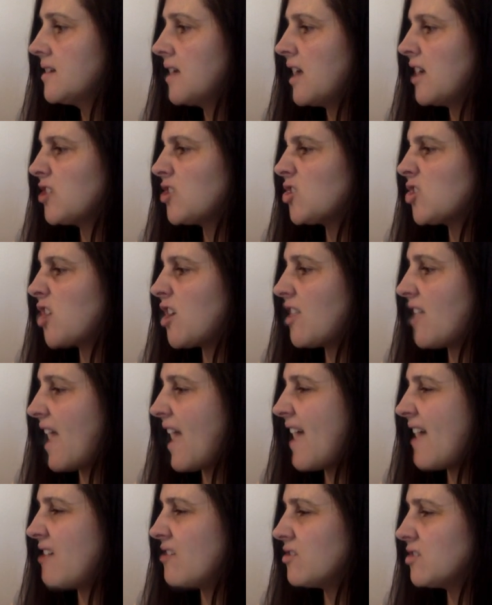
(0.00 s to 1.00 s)
A straw
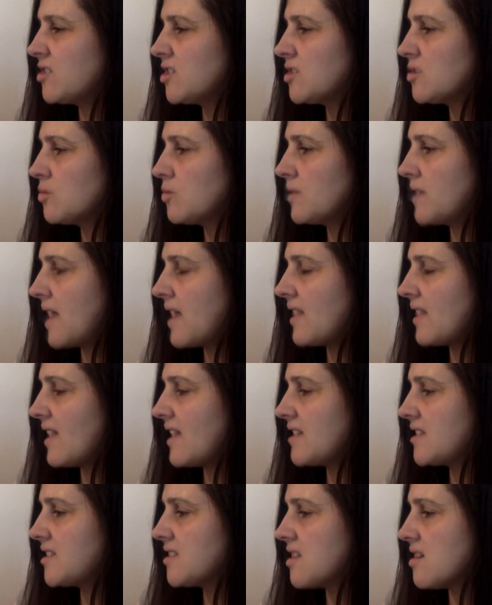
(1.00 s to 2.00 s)
house will not
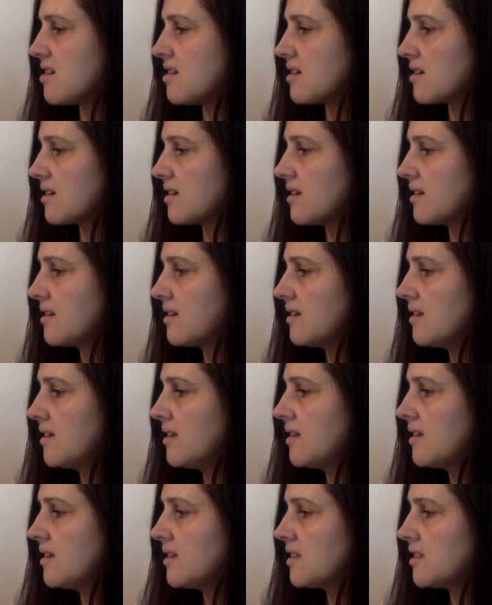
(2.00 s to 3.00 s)
last long."
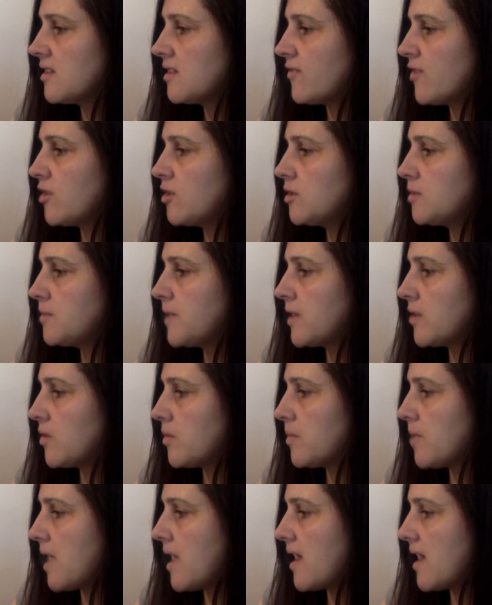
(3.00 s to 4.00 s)
The first pig
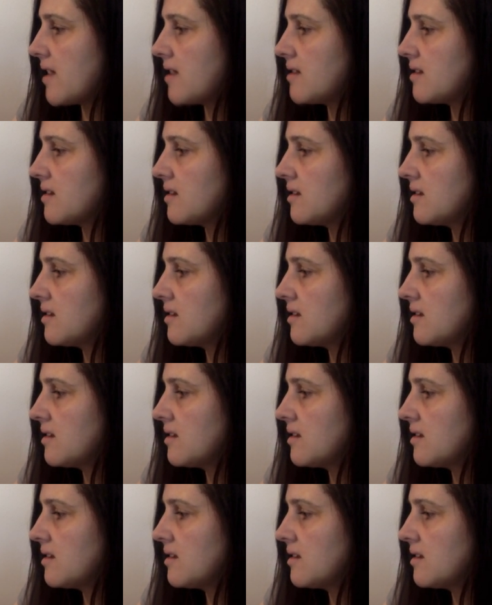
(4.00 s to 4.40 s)
replied,